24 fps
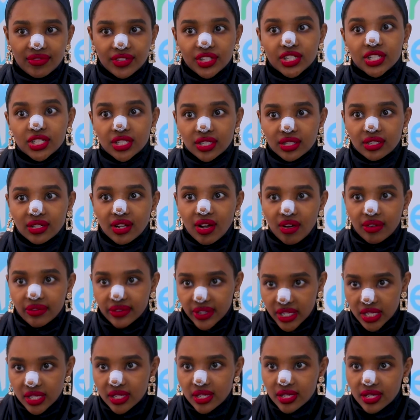vision of
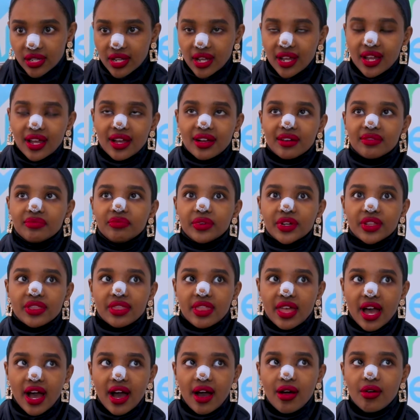it, but
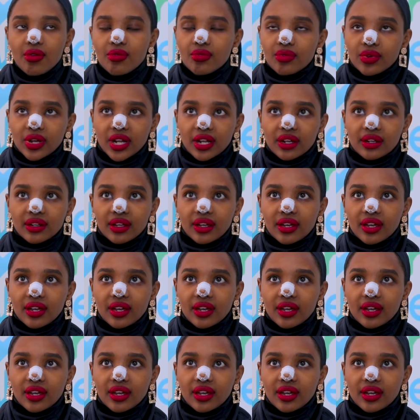now when